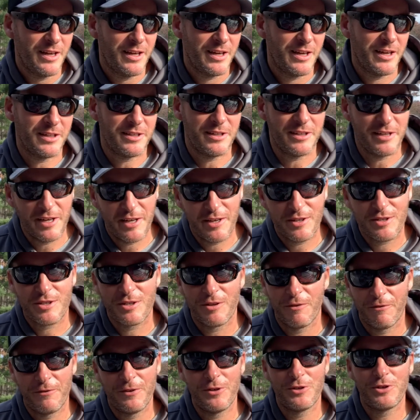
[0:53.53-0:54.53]
and yes,
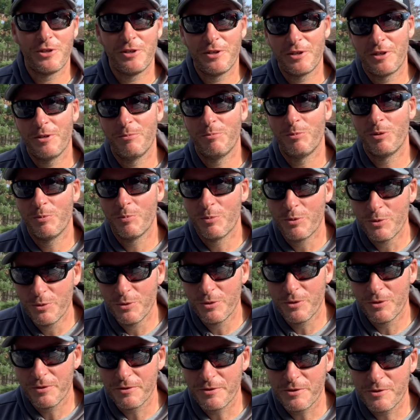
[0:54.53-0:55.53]
the fishing can be
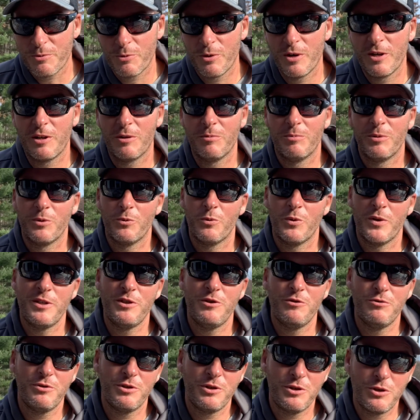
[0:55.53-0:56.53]
brutal as well, but when
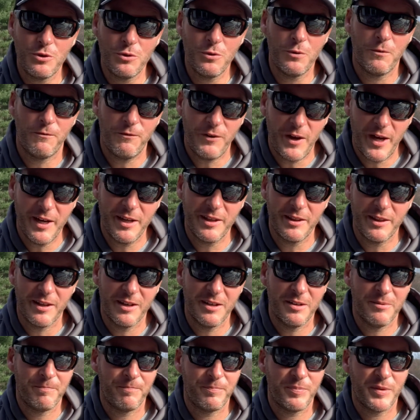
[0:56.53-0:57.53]
you do find
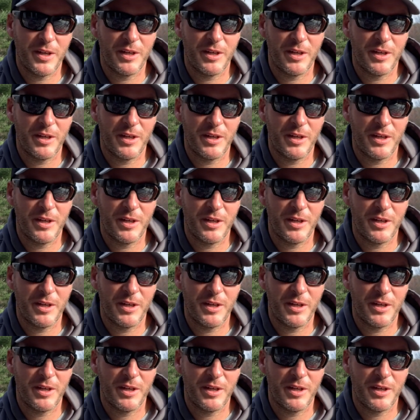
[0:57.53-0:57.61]
them,